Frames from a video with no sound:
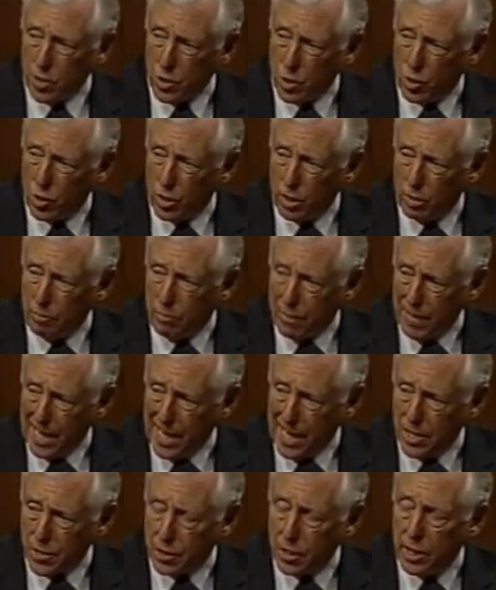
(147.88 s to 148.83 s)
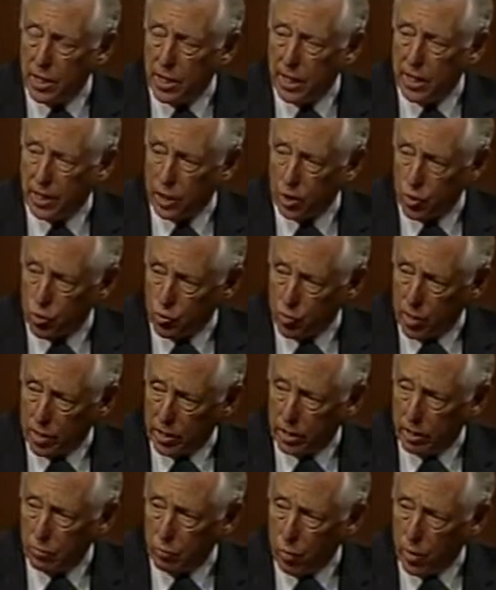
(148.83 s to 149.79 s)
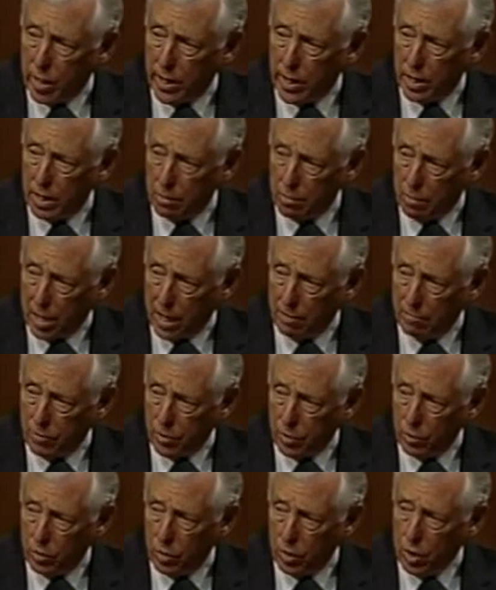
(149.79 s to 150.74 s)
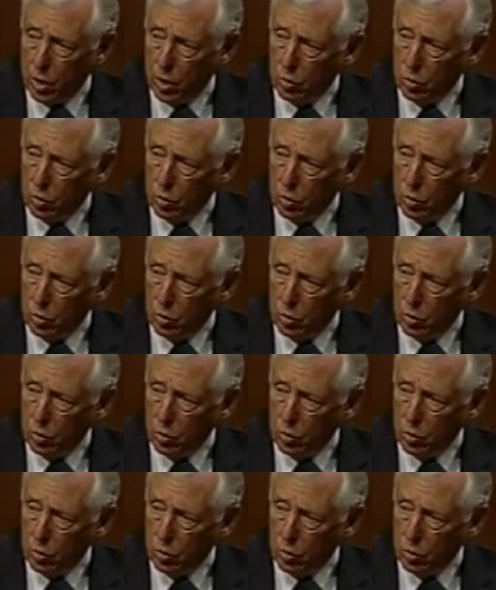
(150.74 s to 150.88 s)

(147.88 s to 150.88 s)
this could have passed in a constructive way, in my view,